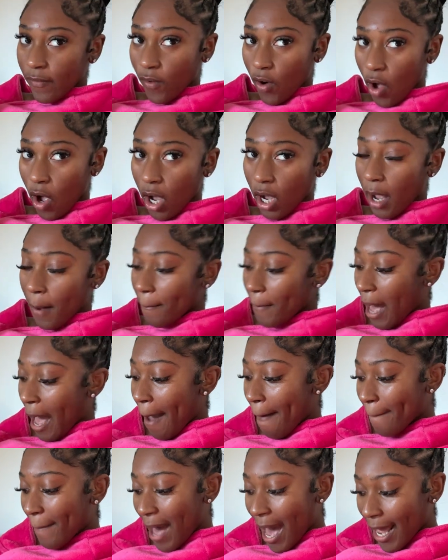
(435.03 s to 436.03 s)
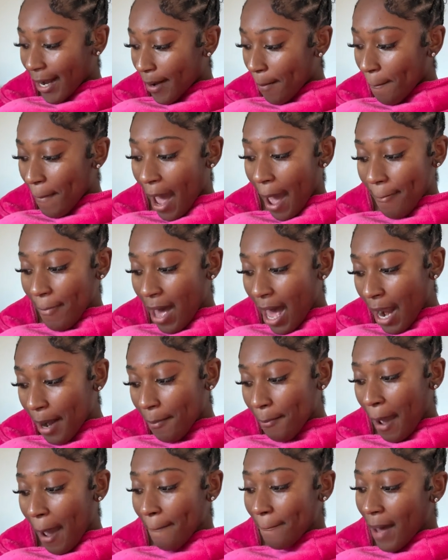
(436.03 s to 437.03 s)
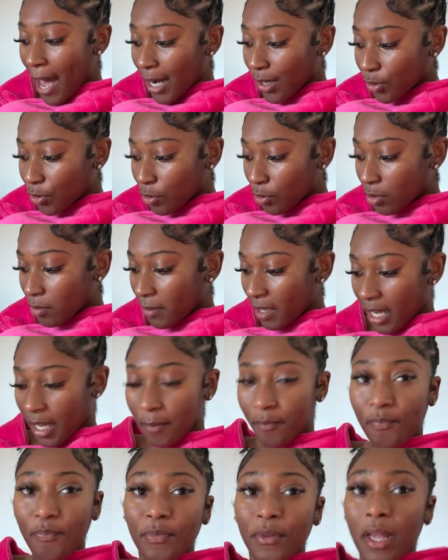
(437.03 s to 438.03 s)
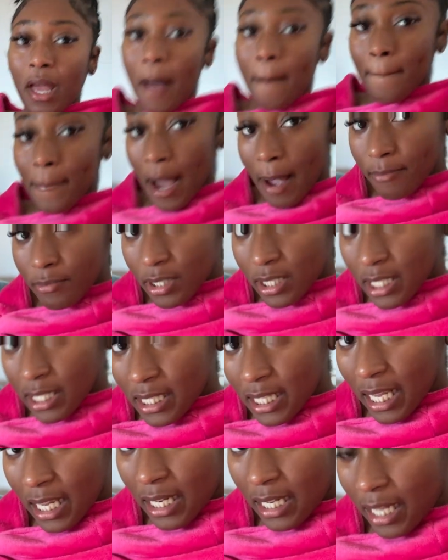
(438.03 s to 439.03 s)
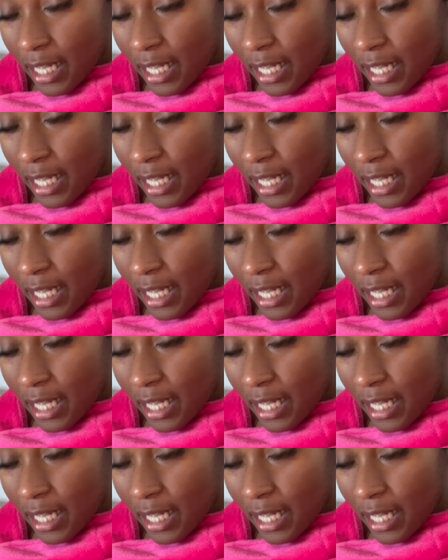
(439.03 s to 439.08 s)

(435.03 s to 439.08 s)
vlog, my man called me, but I'm just sitting